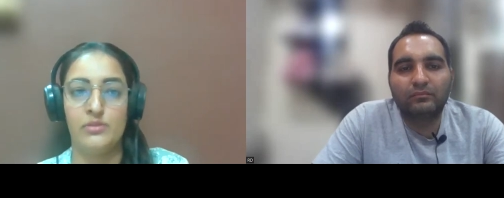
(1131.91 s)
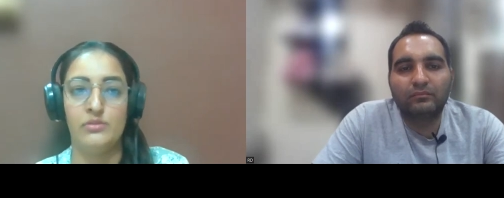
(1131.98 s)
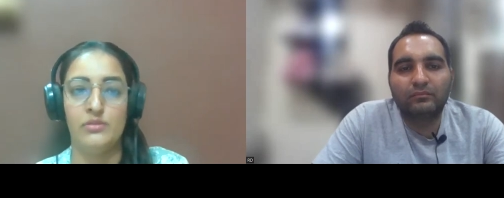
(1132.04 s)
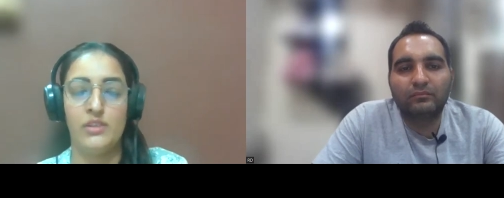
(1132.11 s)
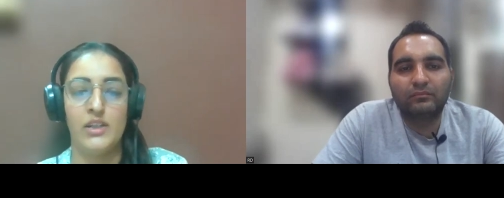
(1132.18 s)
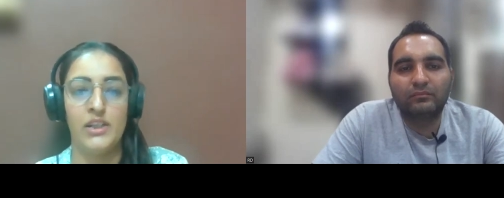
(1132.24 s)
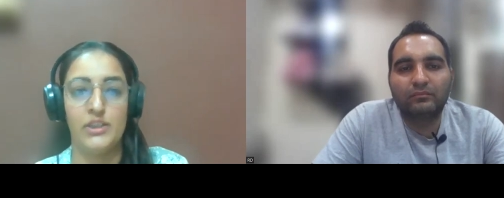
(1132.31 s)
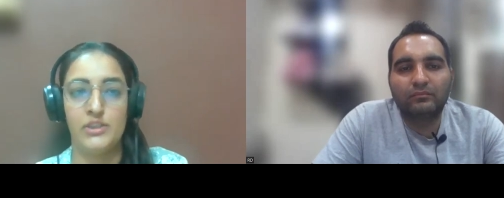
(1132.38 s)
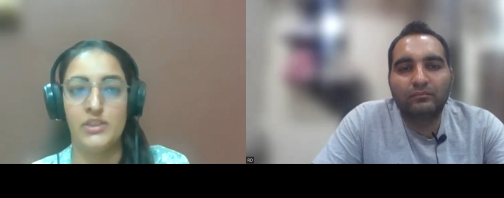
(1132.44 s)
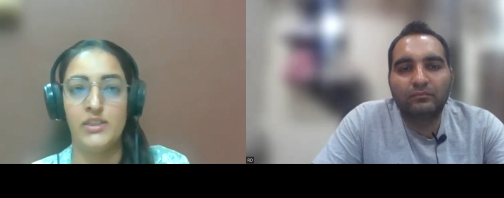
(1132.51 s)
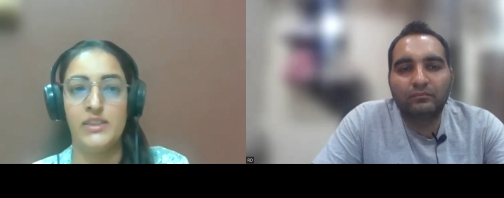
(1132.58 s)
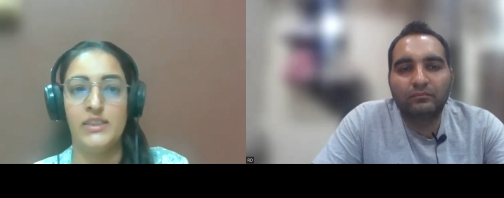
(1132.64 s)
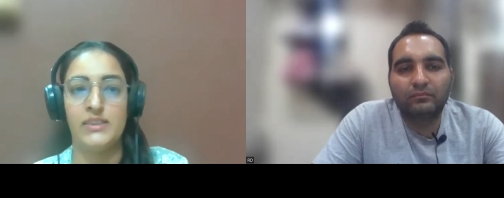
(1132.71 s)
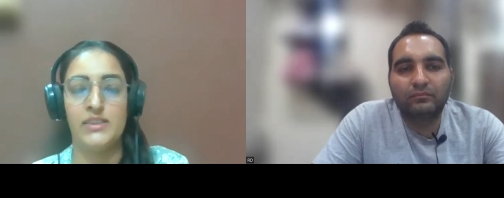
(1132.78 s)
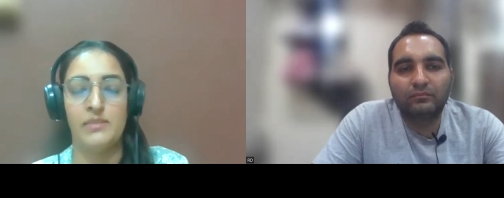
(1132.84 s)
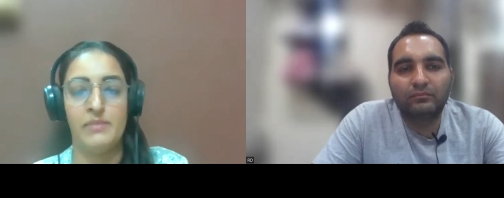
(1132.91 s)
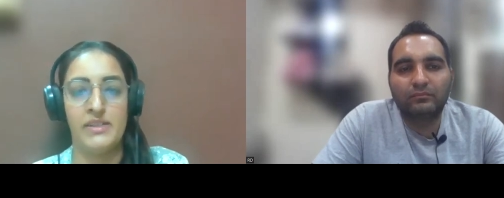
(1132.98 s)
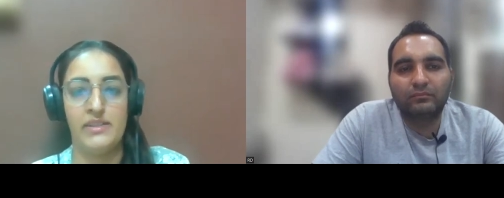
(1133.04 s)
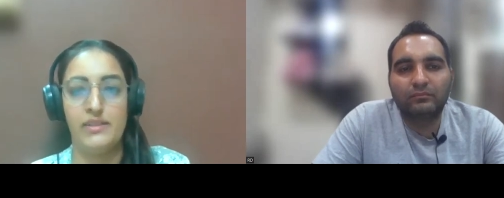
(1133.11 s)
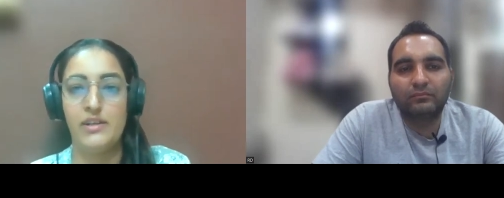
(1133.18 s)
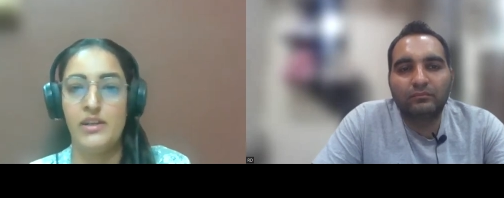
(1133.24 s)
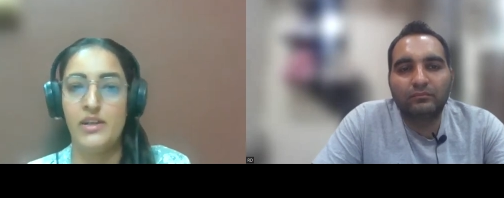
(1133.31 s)
Speaker 1: So collection is
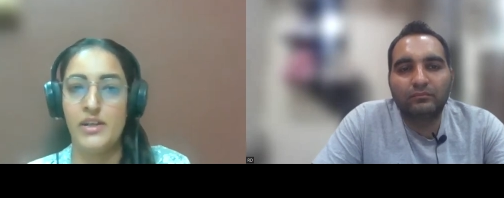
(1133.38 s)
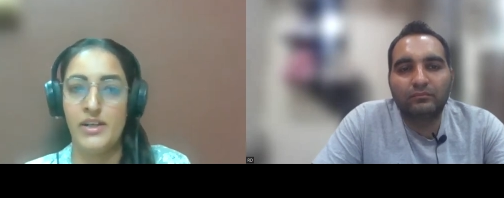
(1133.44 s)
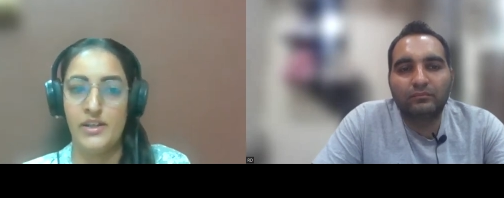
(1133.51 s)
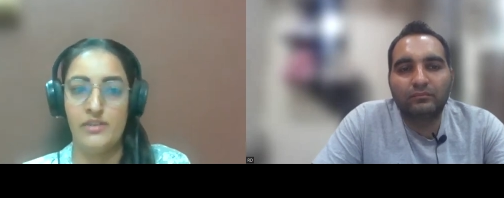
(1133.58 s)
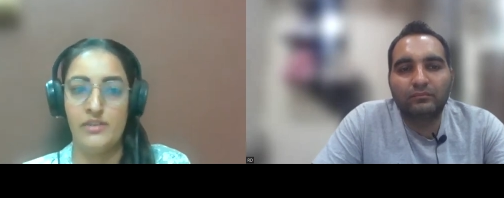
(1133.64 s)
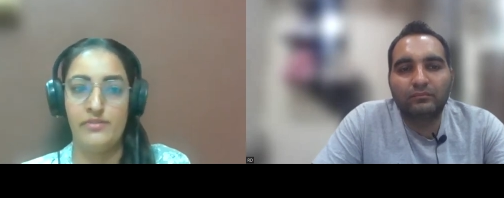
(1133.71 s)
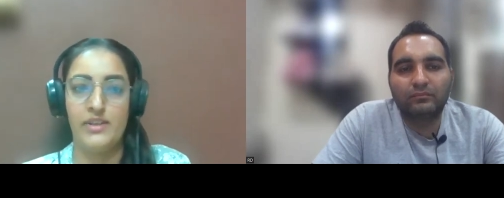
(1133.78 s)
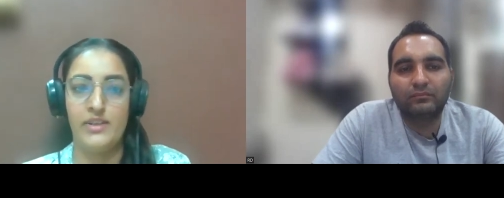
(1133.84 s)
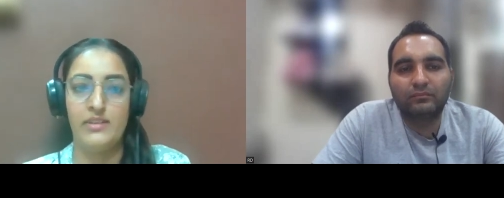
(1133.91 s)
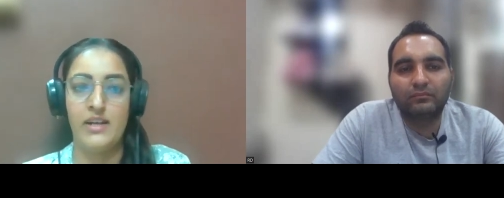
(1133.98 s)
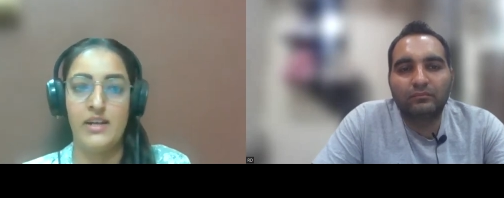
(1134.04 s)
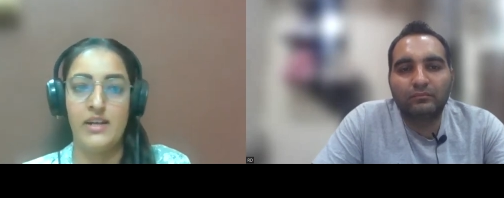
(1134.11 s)
basically an interface,